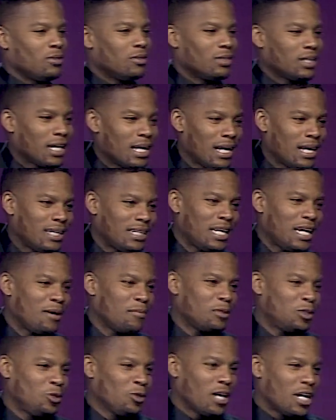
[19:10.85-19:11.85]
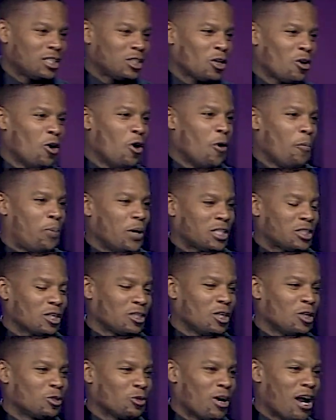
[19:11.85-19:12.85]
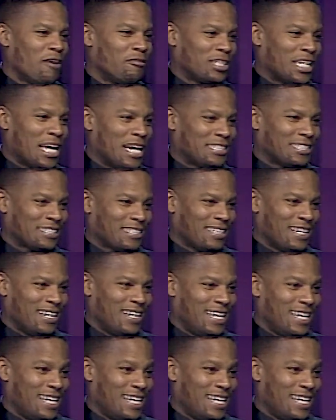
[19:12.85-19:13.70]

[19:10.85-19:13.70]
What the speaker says: God damn, but you got your whole pitch on your driver's license, huh?